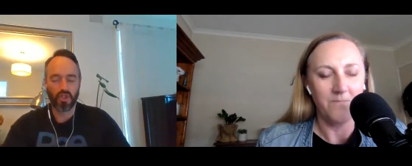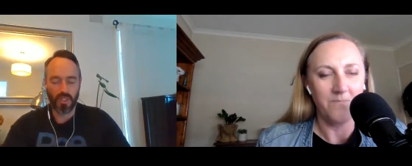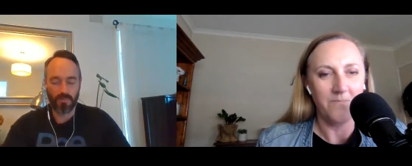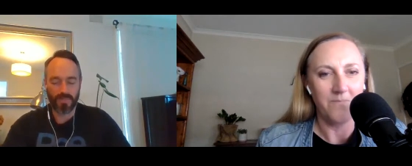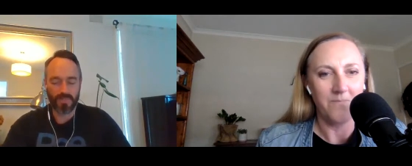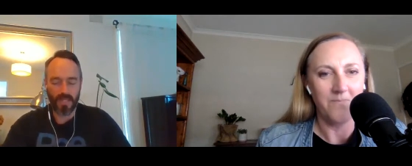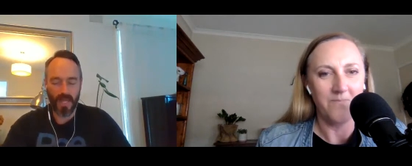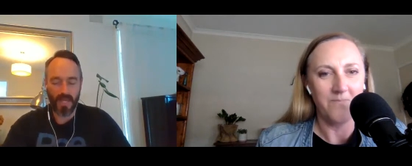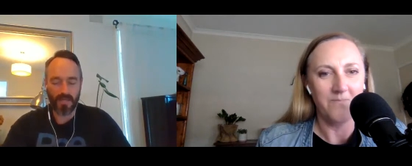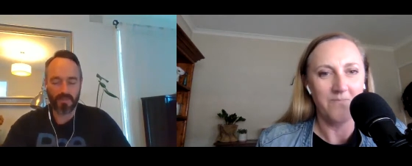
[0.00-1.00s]
Speaker 1: chips
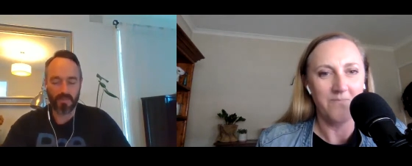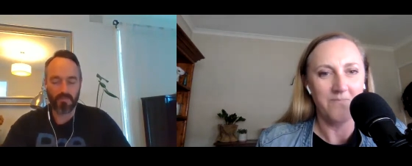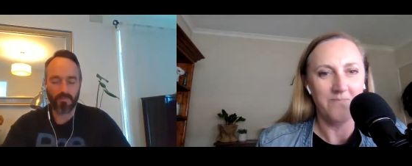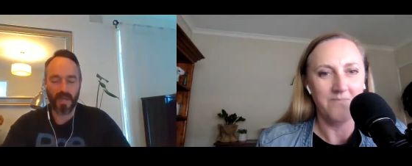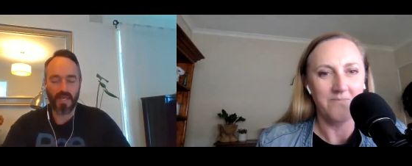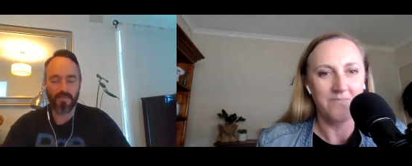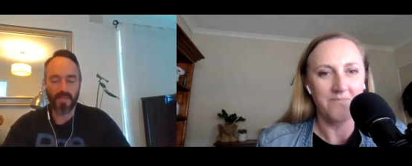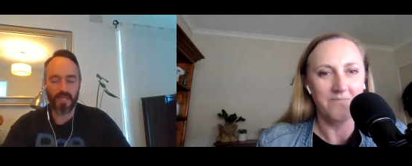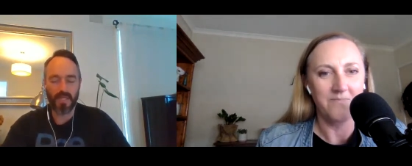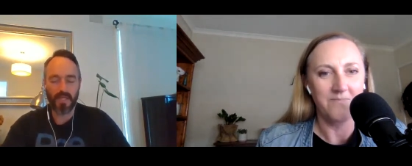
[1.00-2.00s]
and
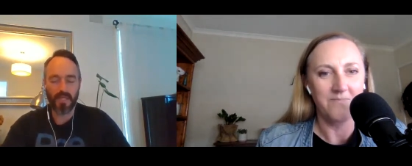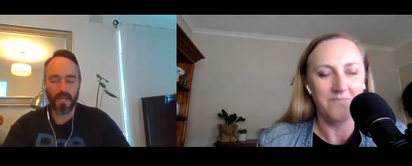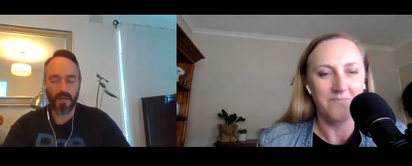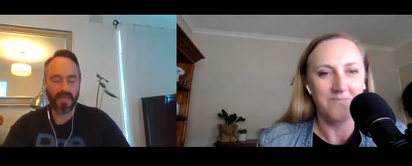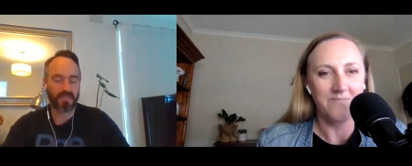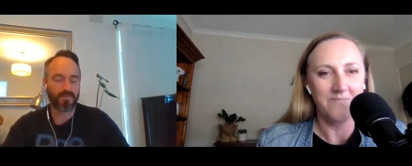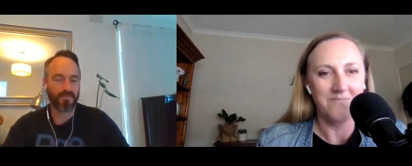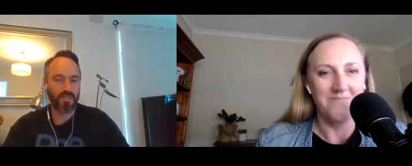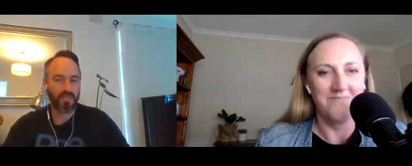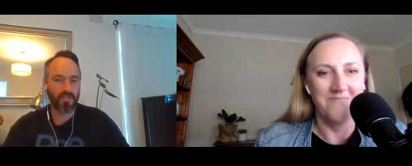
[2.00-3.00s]
maybe a piece
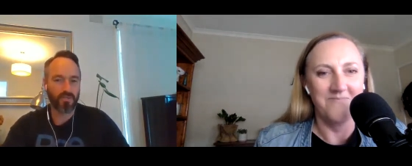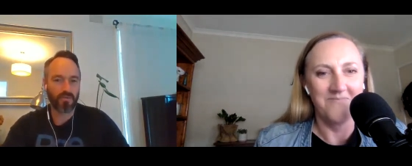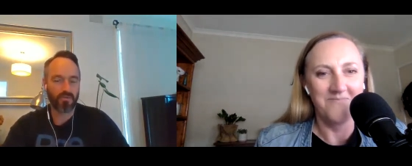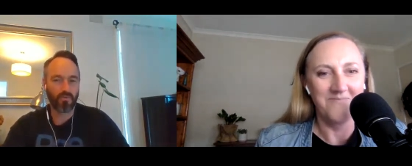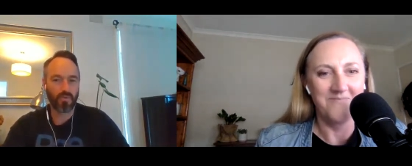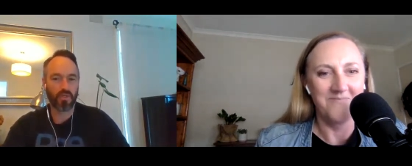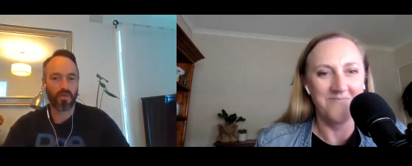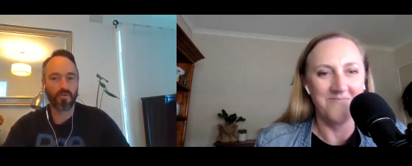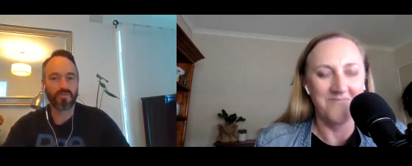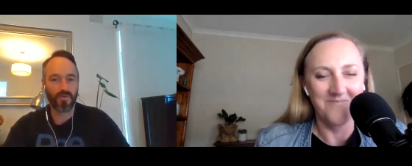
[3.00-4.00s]
of fish,
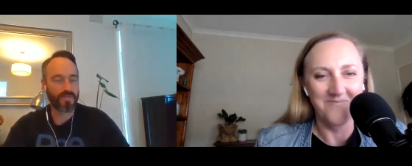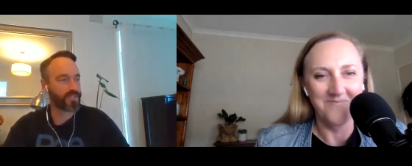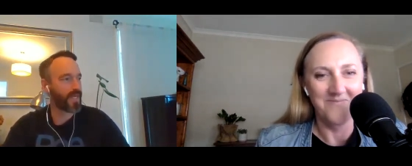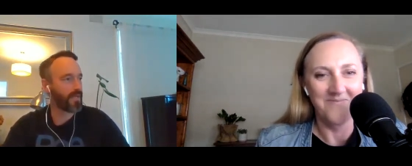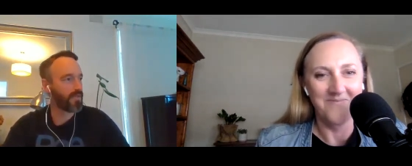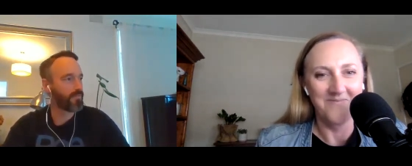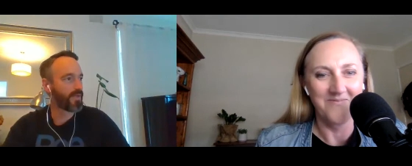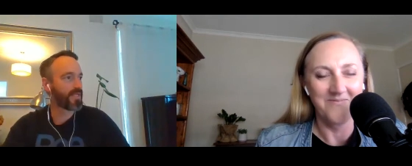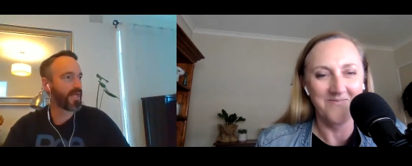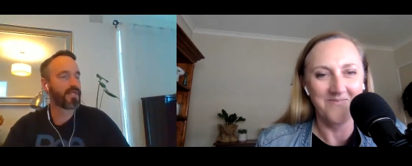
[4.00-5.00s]
which I know is very
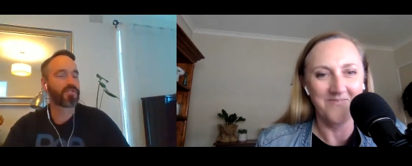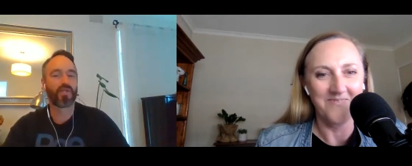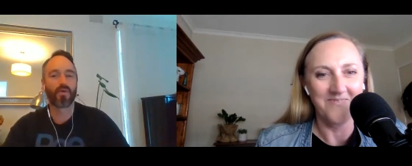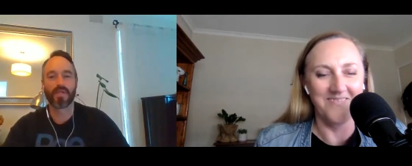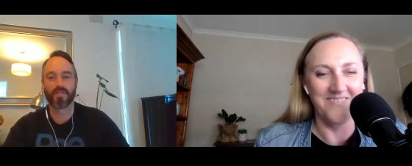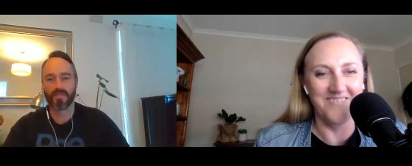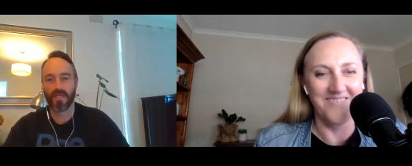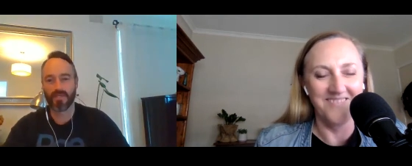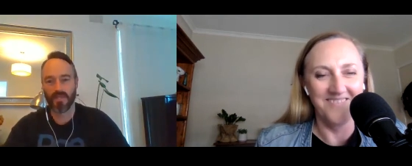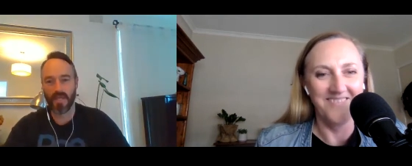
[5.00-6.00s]
standard, but occasionally I'll get a
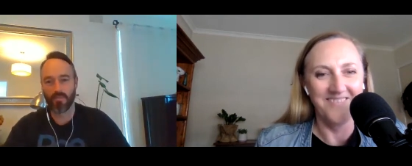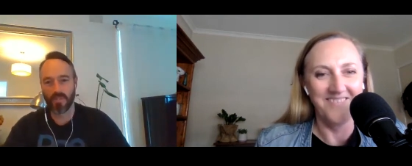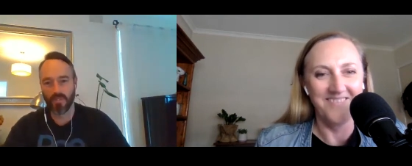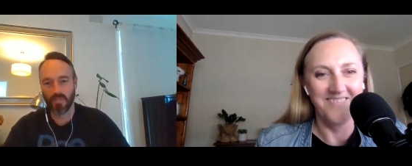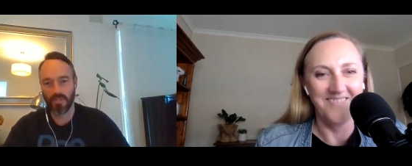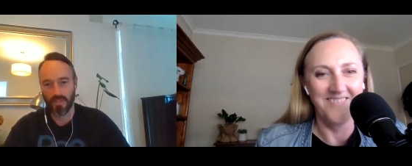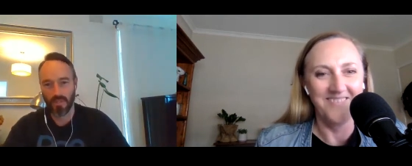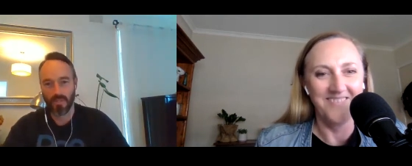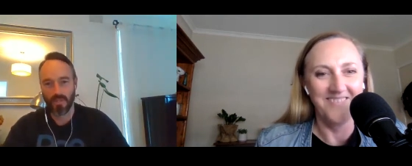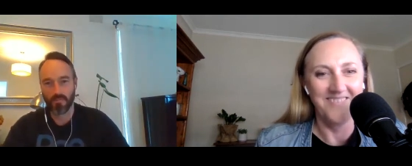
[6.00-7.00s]
steak sandwich.
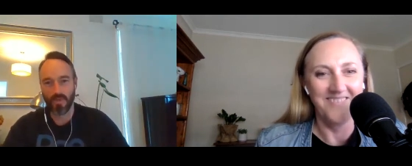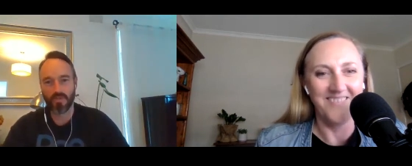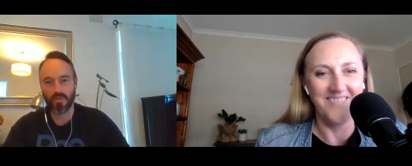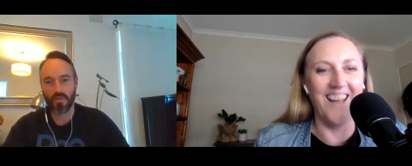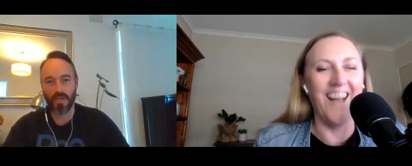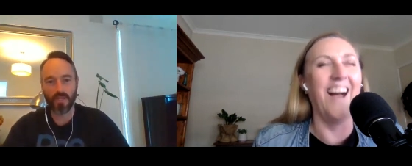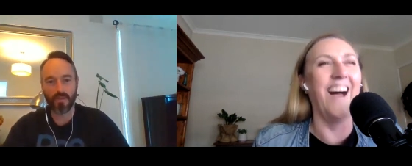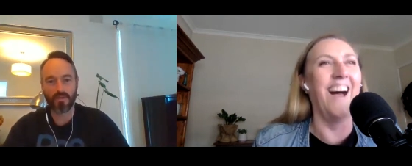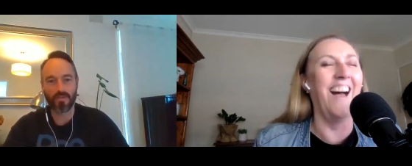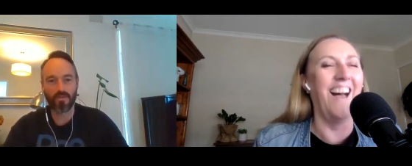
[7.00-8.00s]
But I do
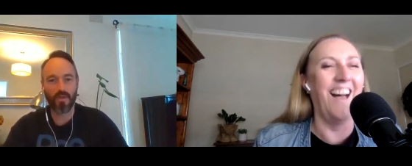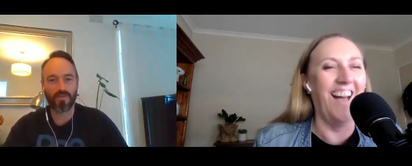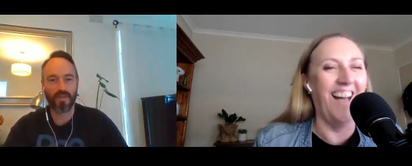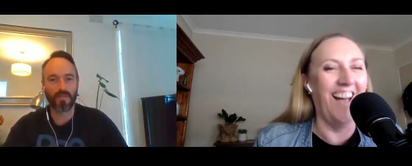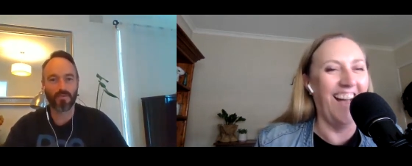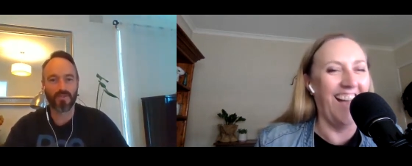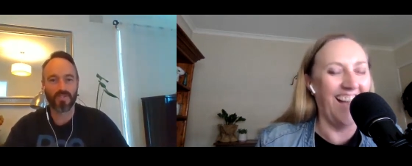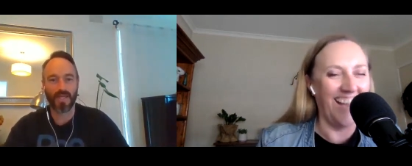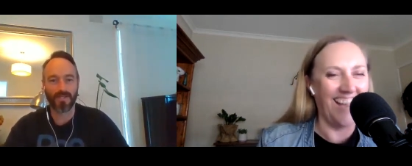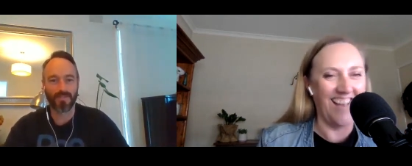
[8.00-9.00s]
like I do like their little
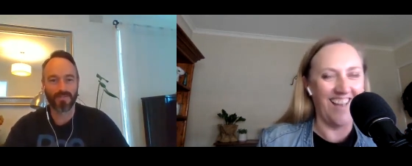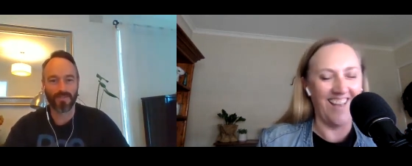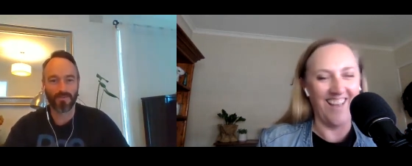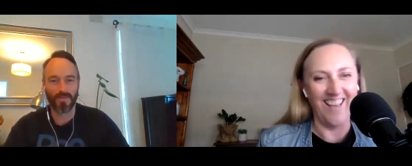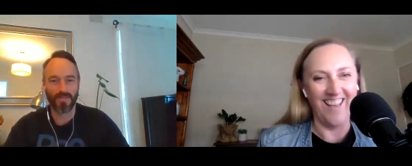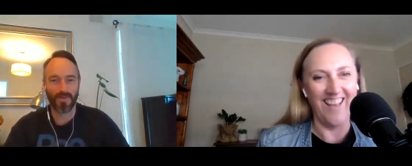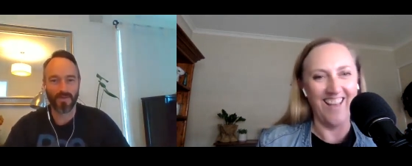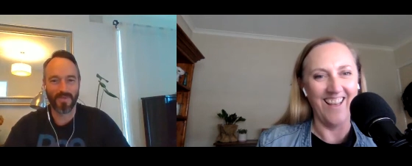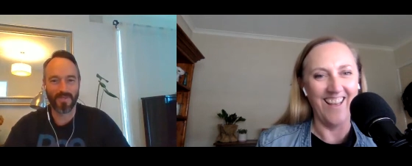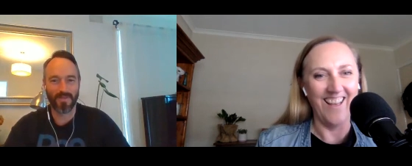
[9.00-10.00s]
salads too, you know
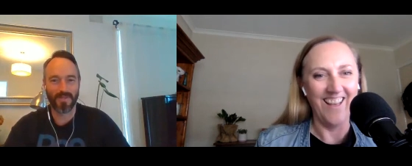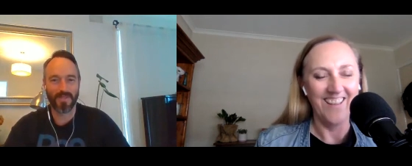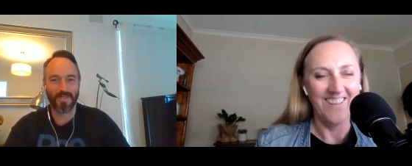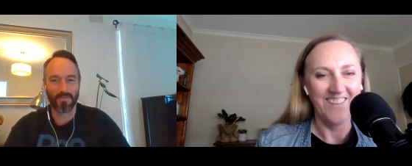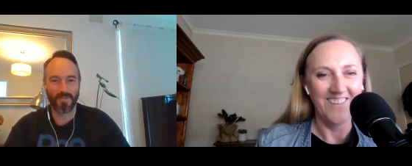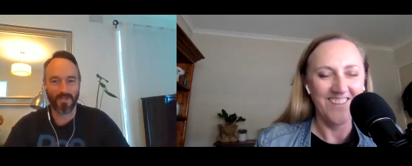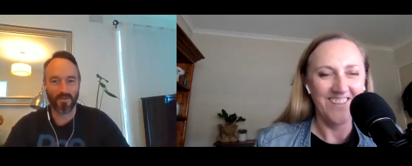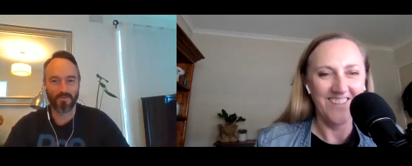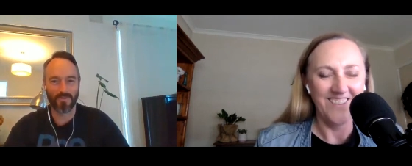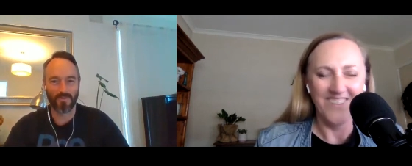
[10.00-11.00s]
what I mean? Like you get a bit of
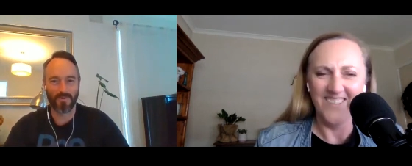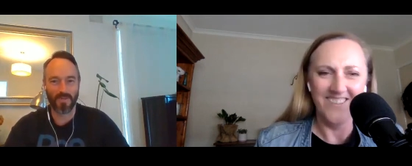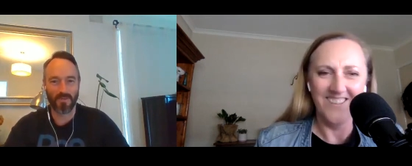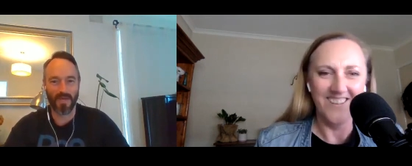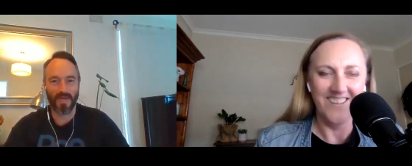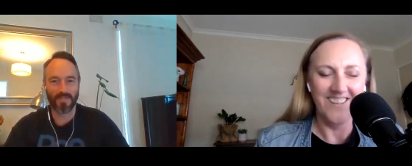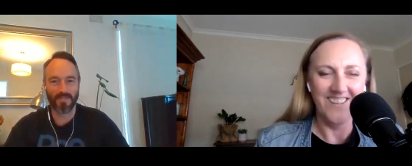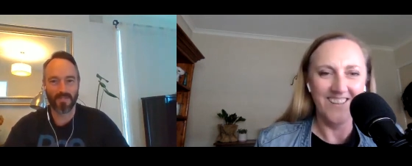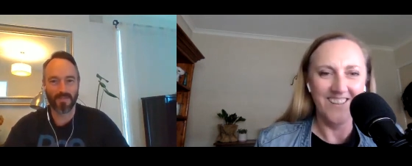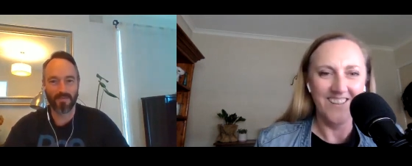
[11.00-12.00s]
coleslaw and a bit of
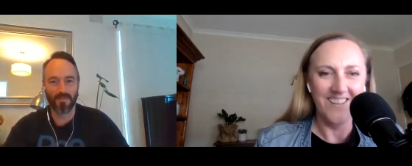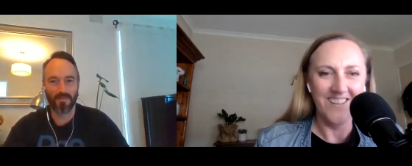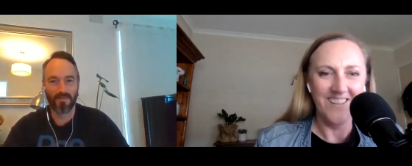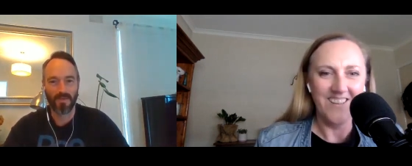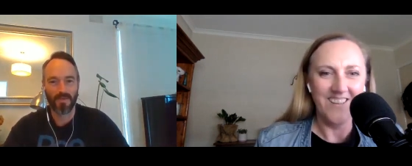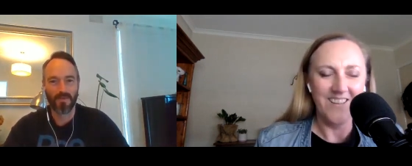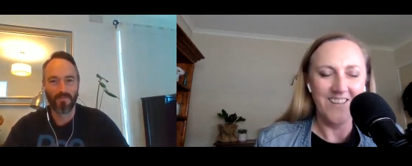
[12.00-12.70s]
pasta and